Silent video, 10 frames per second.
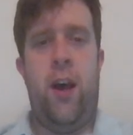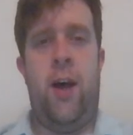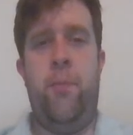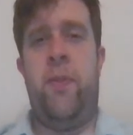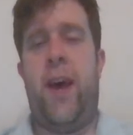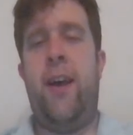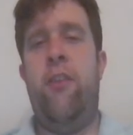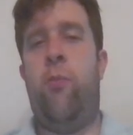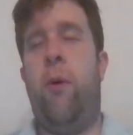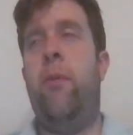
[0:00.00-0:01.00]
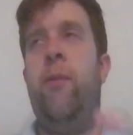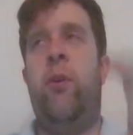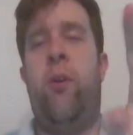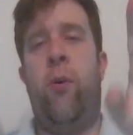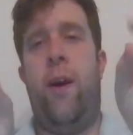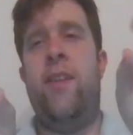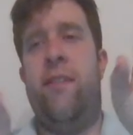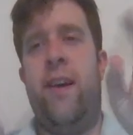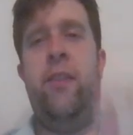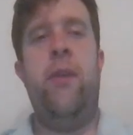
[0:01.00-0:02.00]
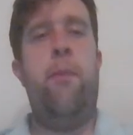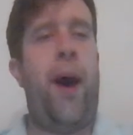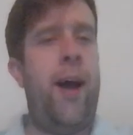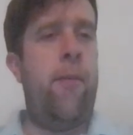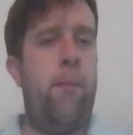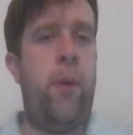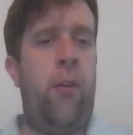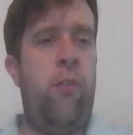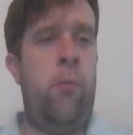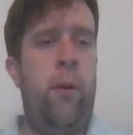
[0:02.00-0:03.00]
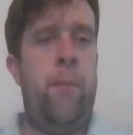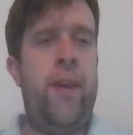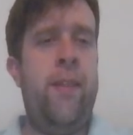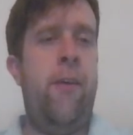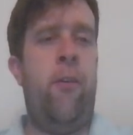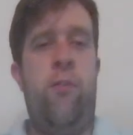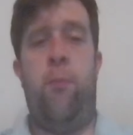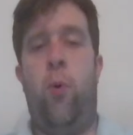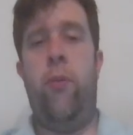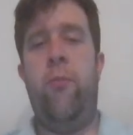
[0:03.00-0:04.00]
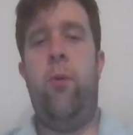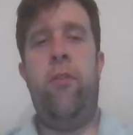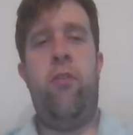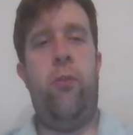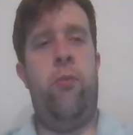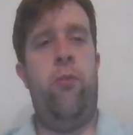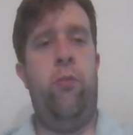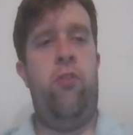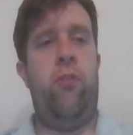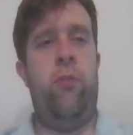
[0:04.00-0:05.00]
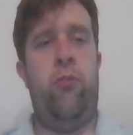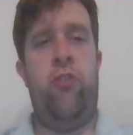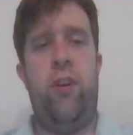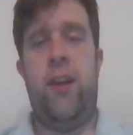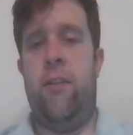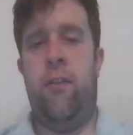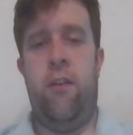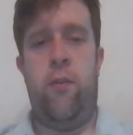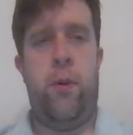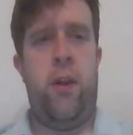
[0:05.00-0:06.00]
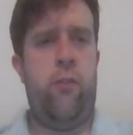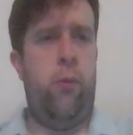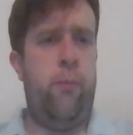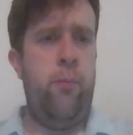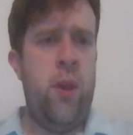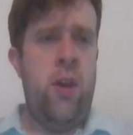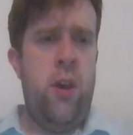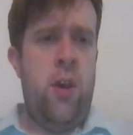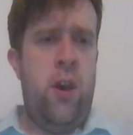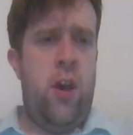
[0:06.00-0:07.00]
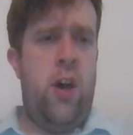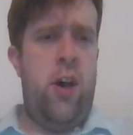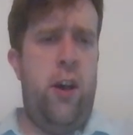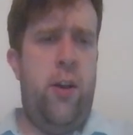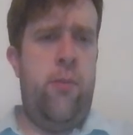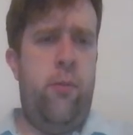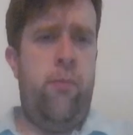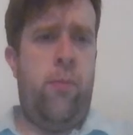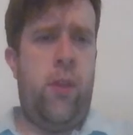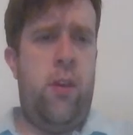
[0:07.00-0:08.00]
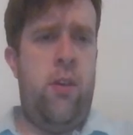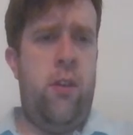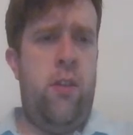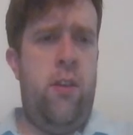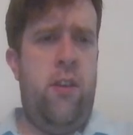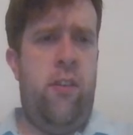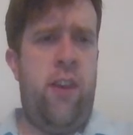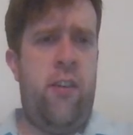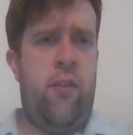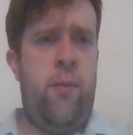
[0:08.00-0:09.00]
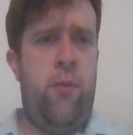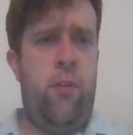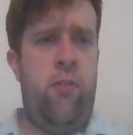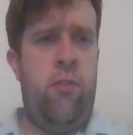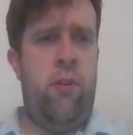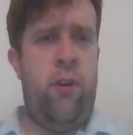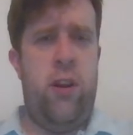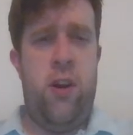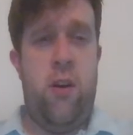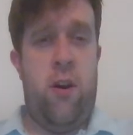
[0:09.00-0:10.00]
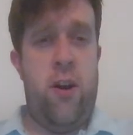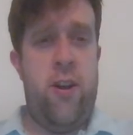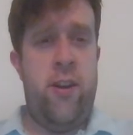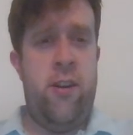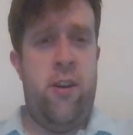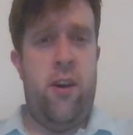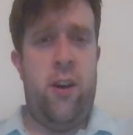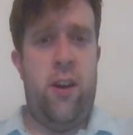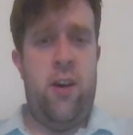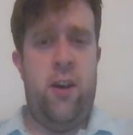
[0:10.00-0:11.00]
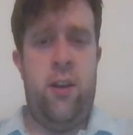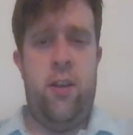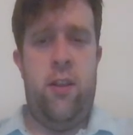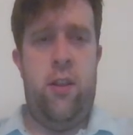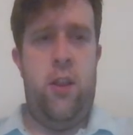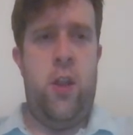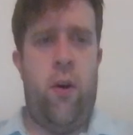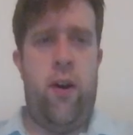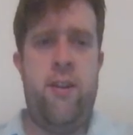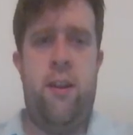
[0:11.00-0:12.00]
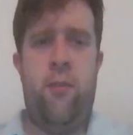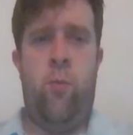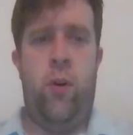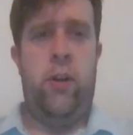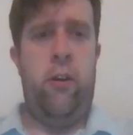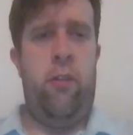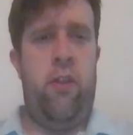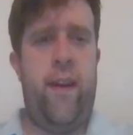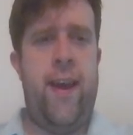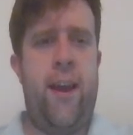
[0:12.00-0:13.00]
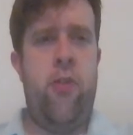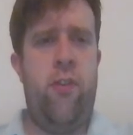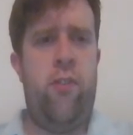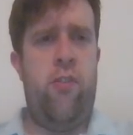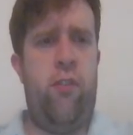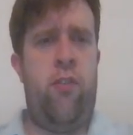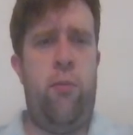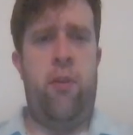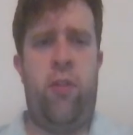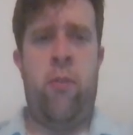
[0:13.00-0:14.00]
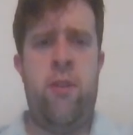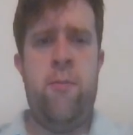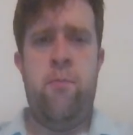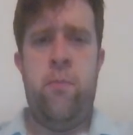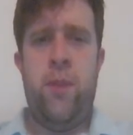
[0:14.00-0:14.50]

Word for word: um, that is what we would call a deadly pattern because it would mean there is more than one sol solution in this puzzle. Uh, this has to be one, two, three, and nine. Uh, nine and one go there. This is a two and three.